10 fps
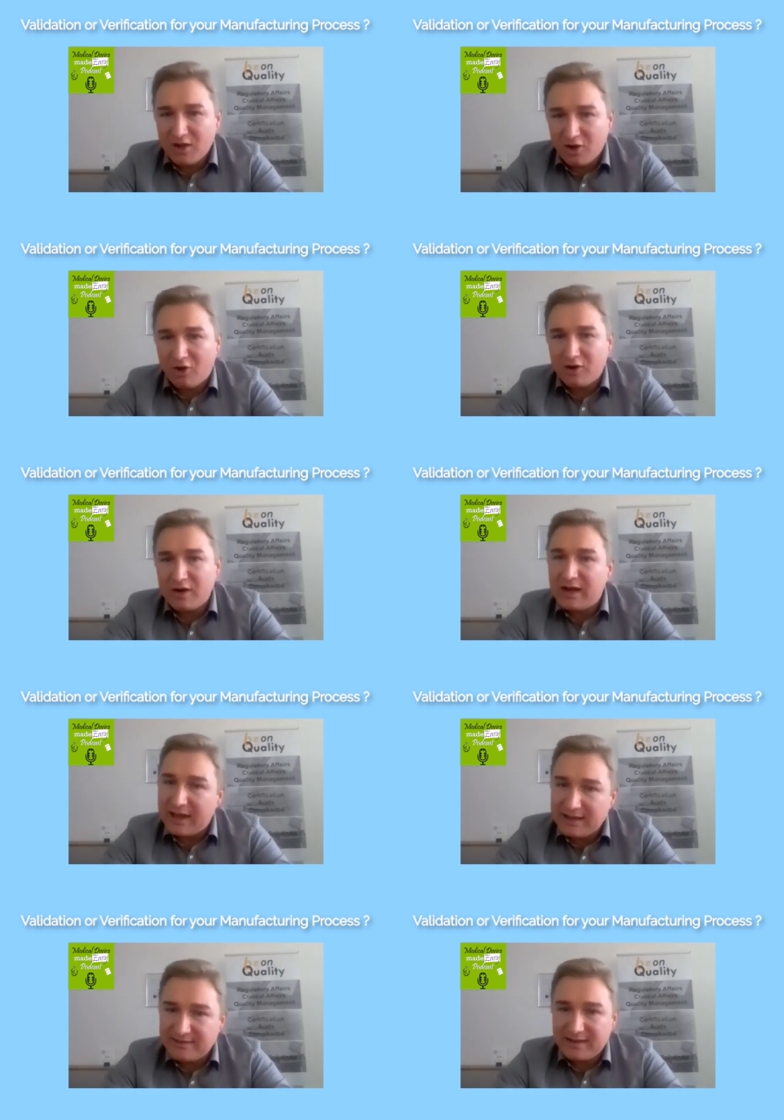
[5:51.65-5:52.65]
Or
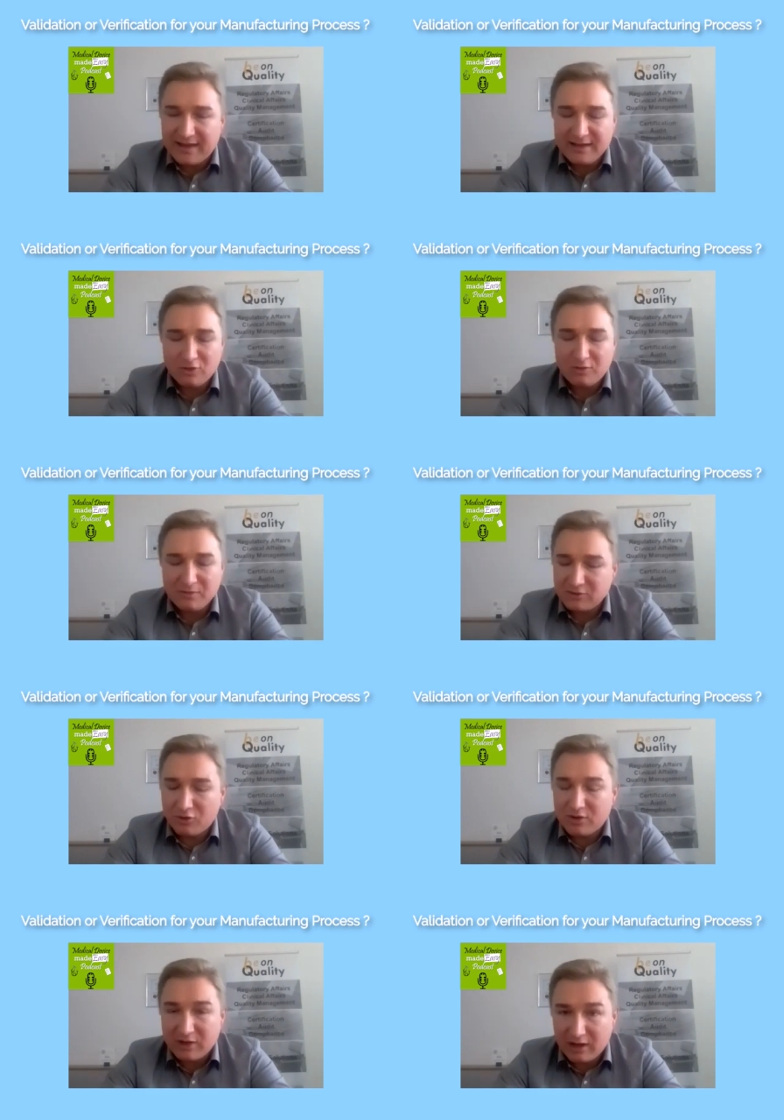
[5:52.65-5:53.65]
at the end, or,
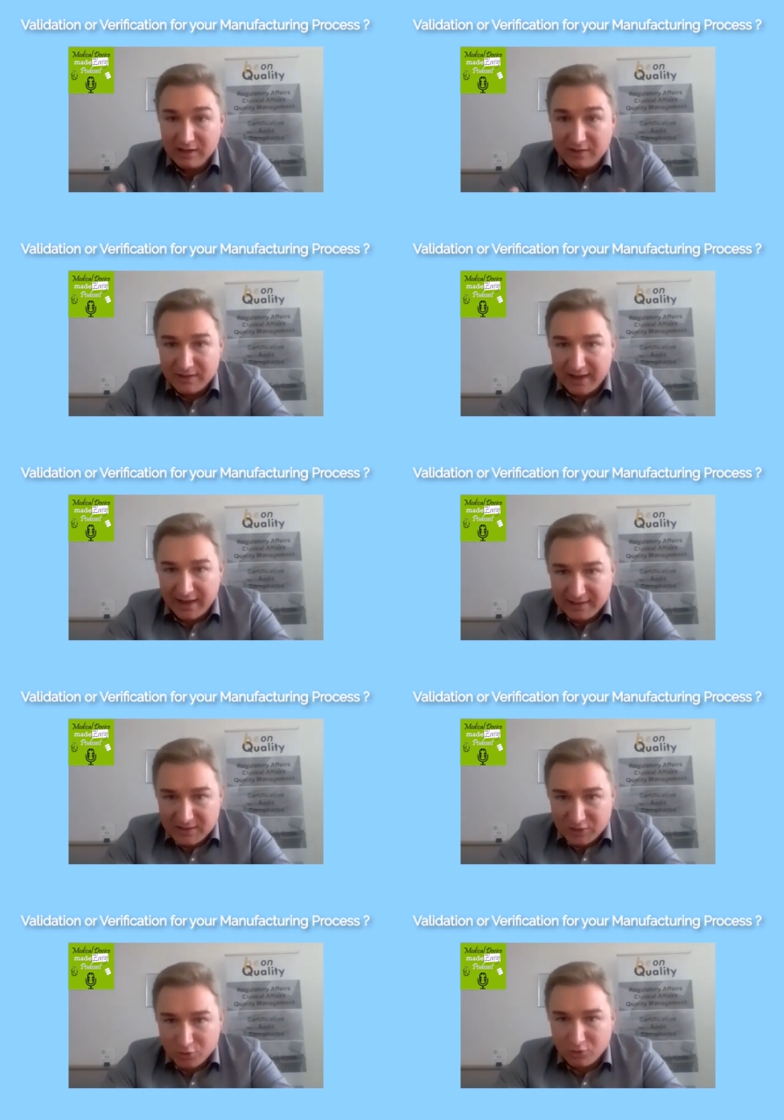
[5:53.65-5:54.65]
or even I Q
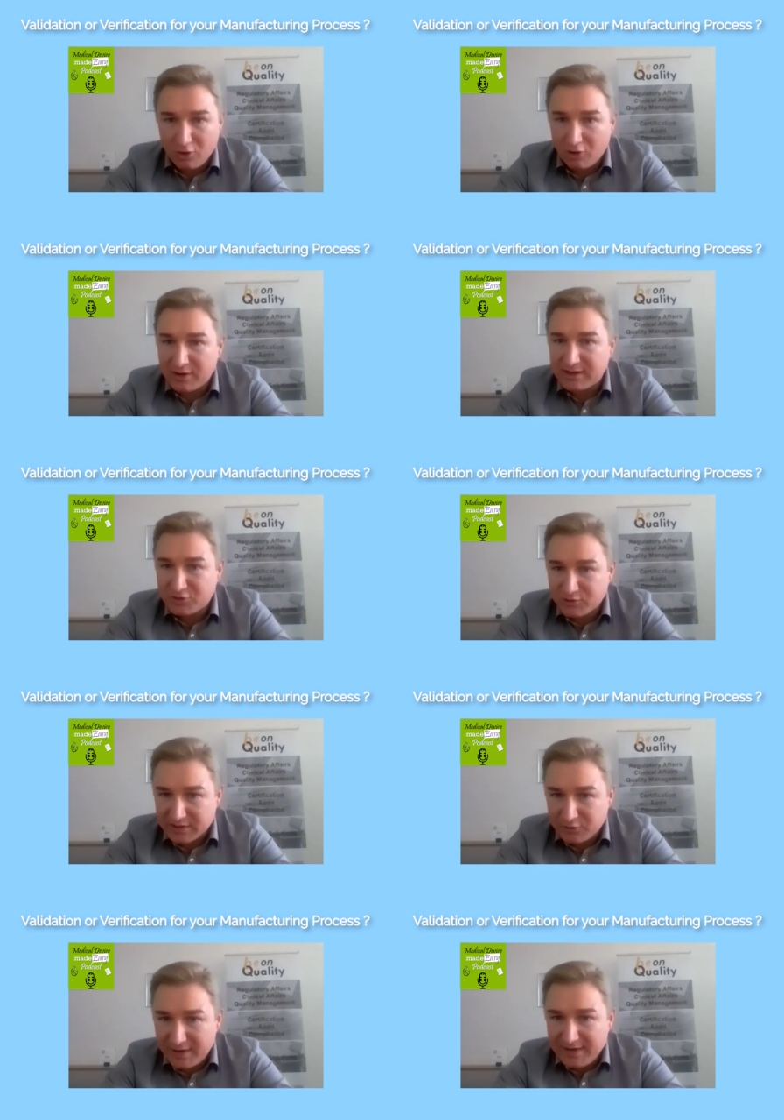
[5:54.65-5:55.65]
or a, the
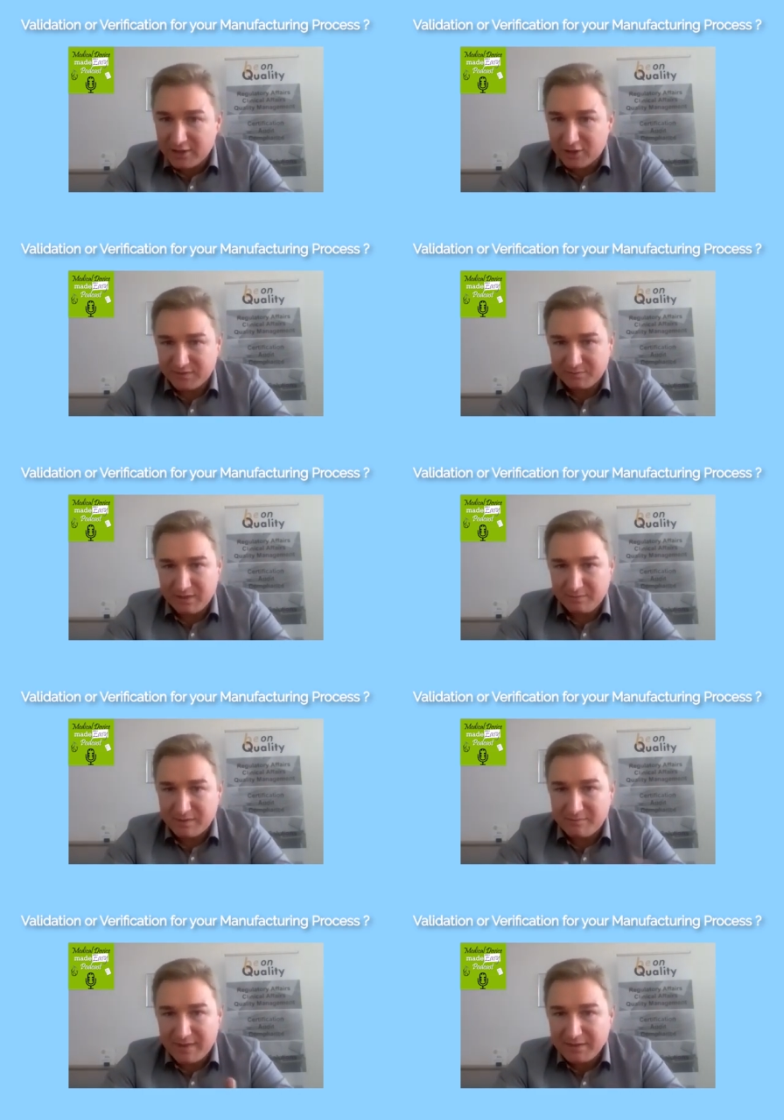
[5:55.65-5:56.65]
training of the people
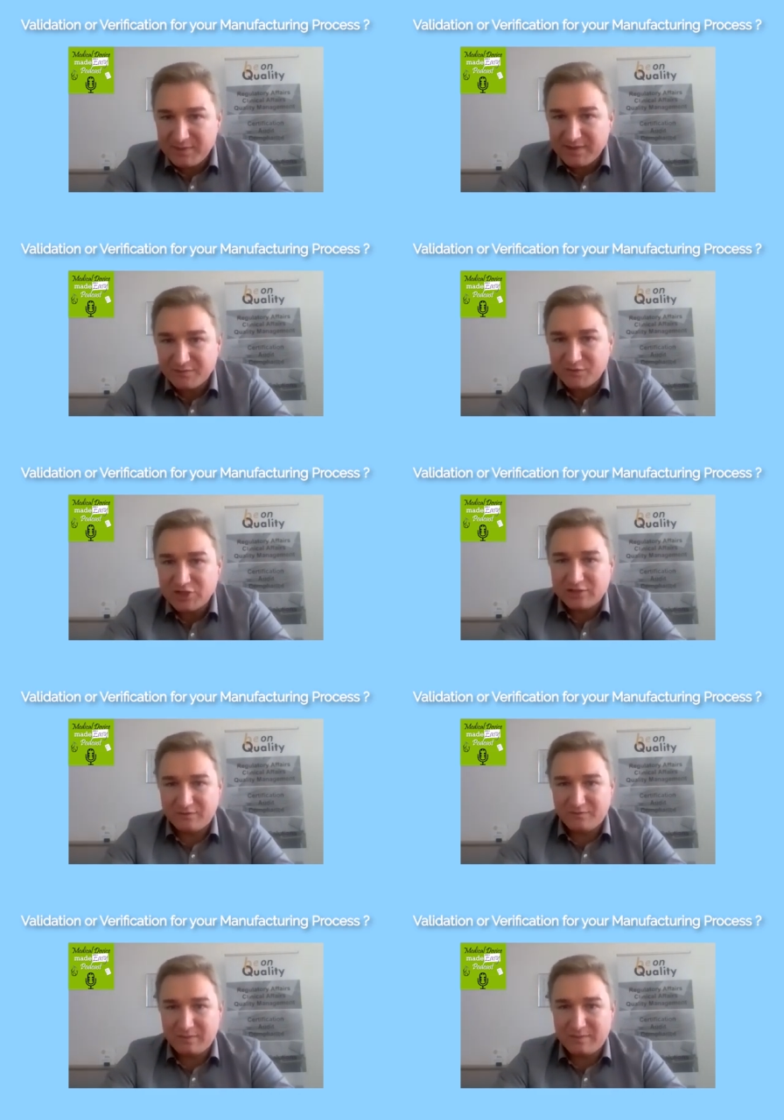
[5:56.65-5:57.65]
might be sufficient
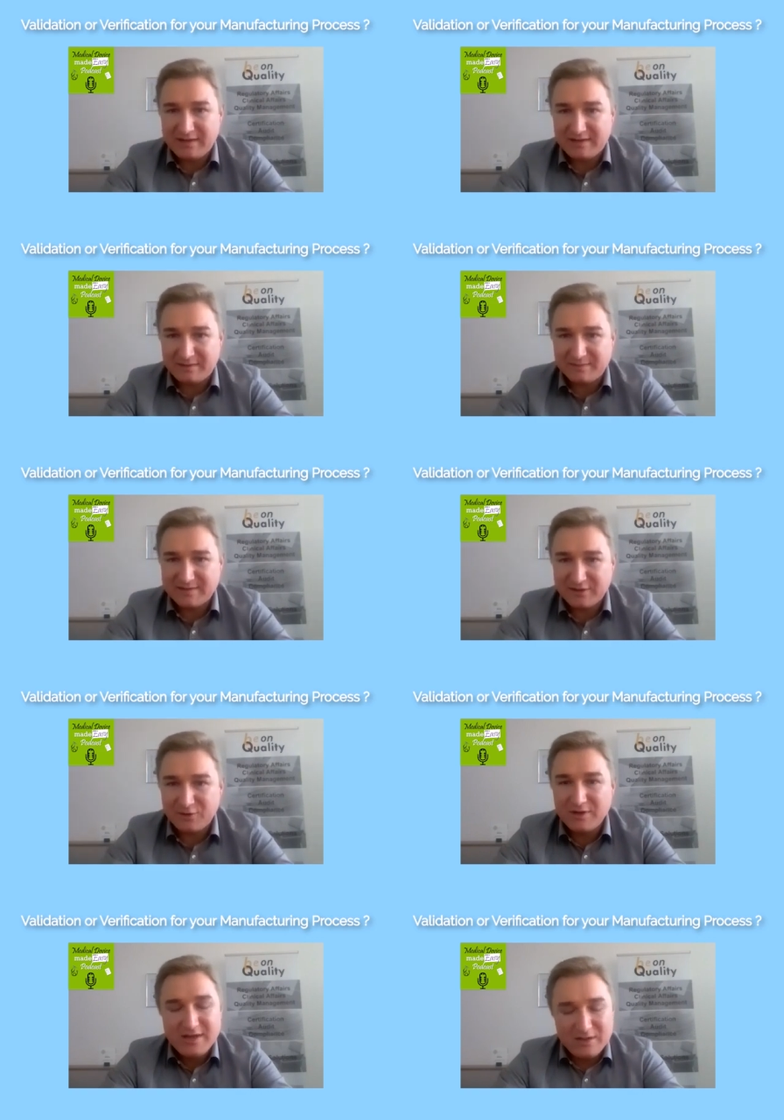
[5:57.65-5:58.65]
many times. So
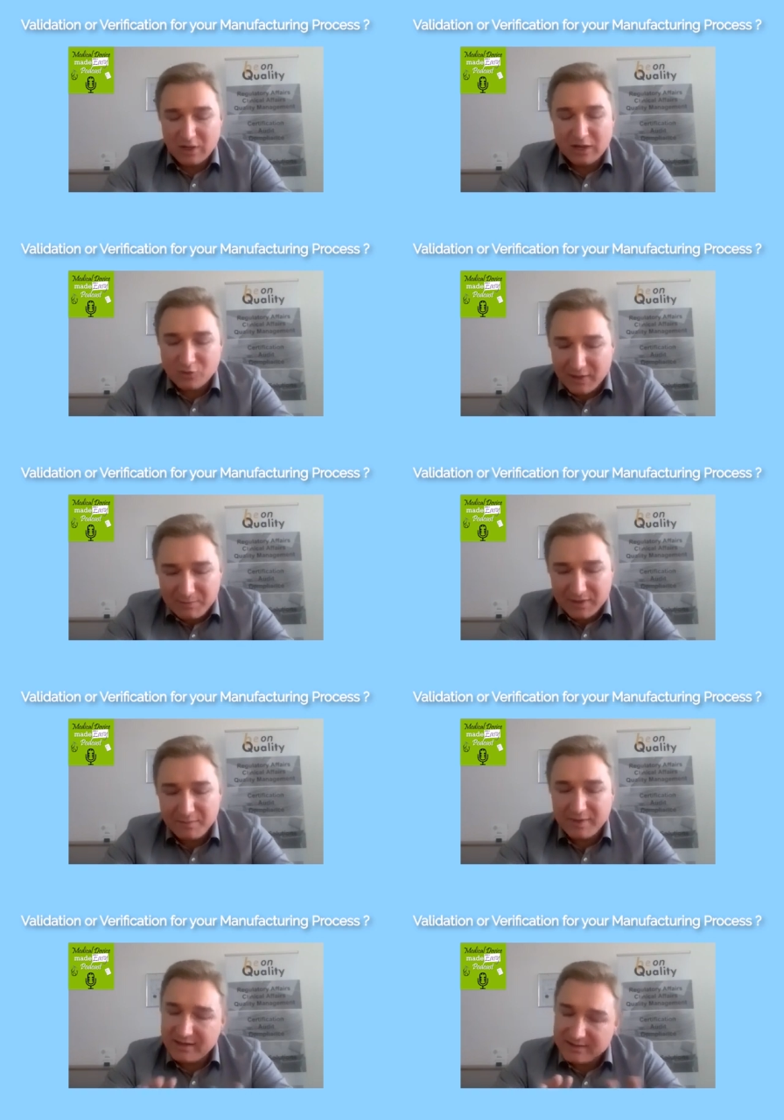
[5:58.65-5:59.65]
train
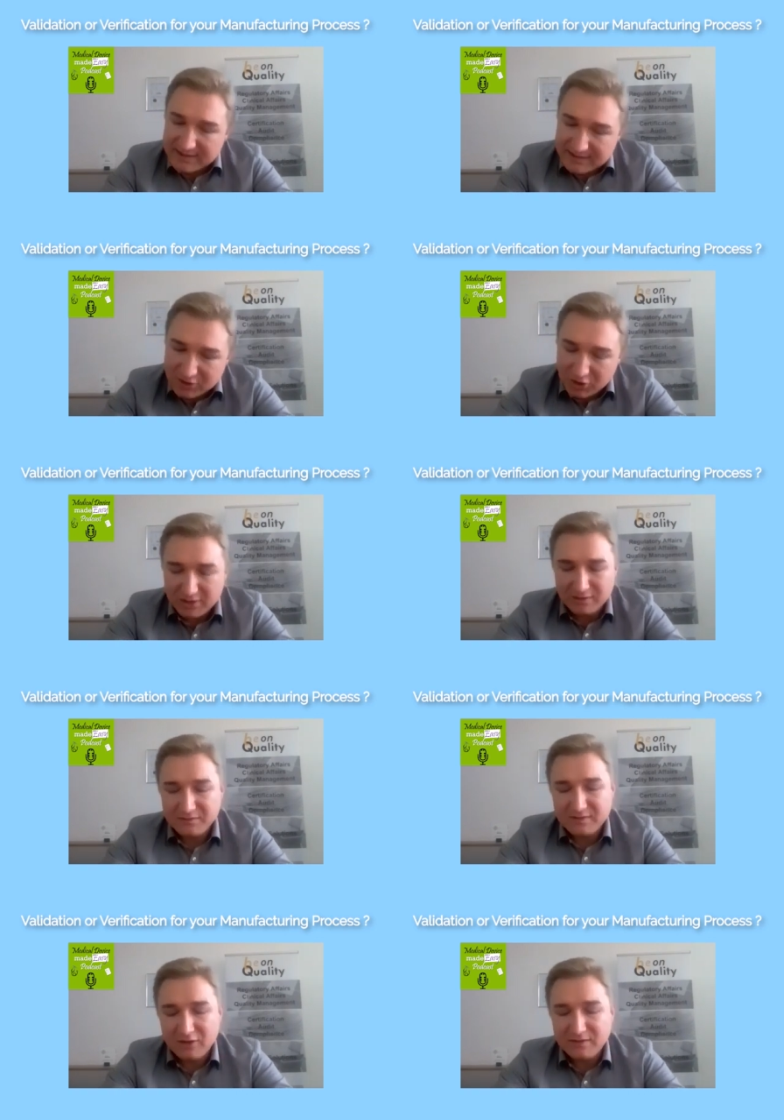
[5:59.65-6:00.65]
people, that's good on,
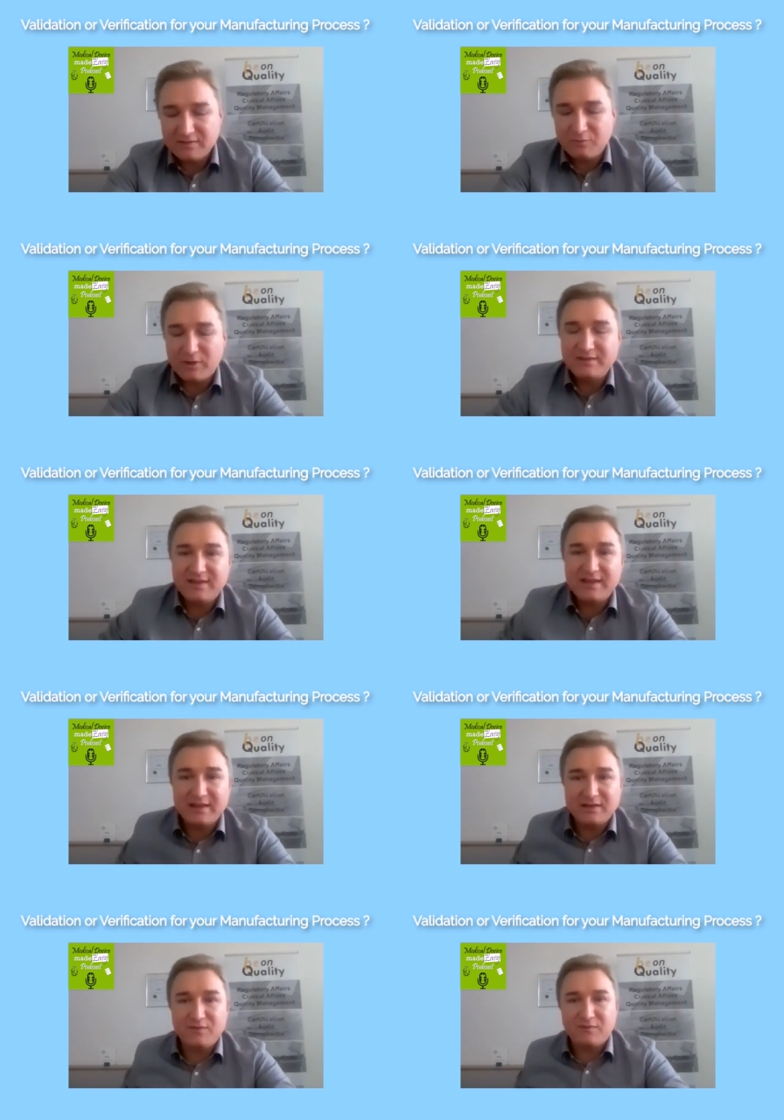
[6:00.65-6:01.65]
on one thing.
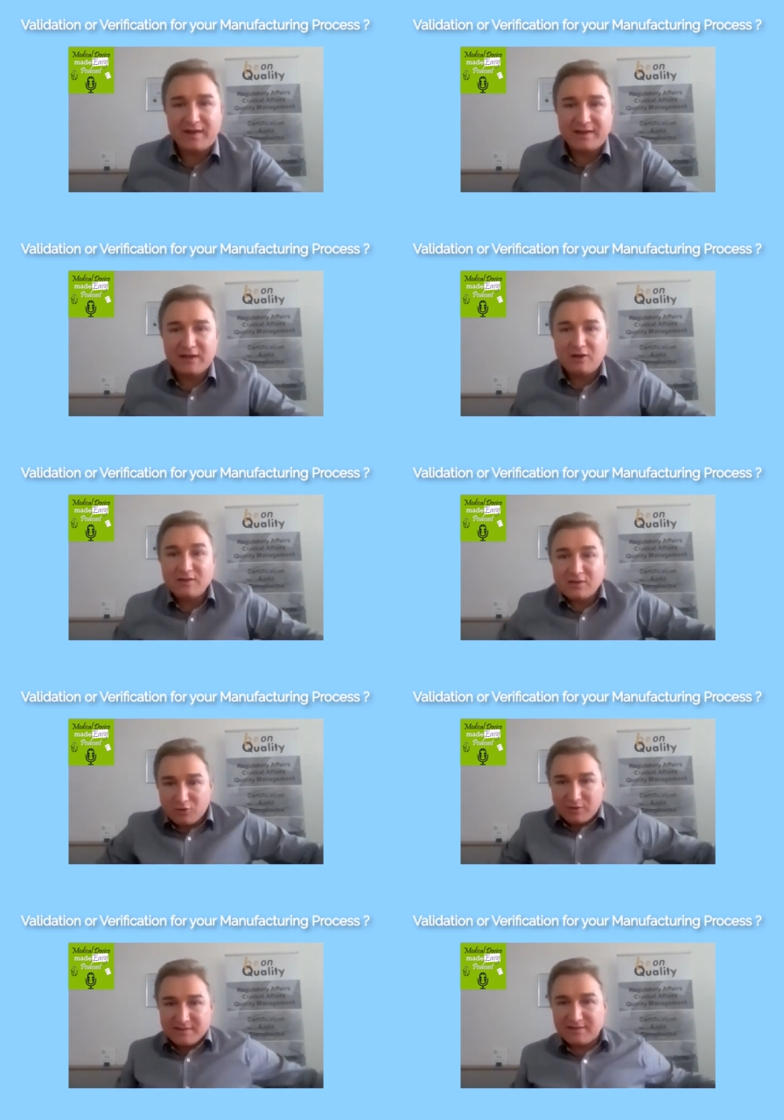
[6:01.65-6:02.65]
And if you find out
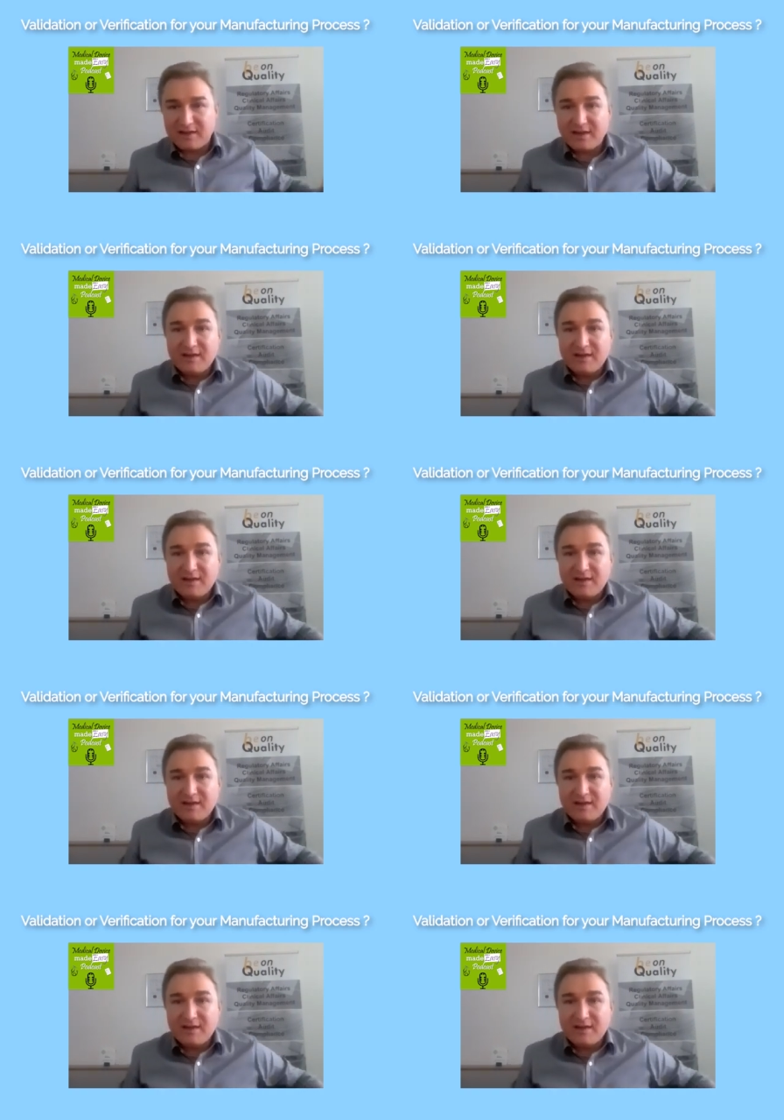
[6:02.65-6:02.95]
during the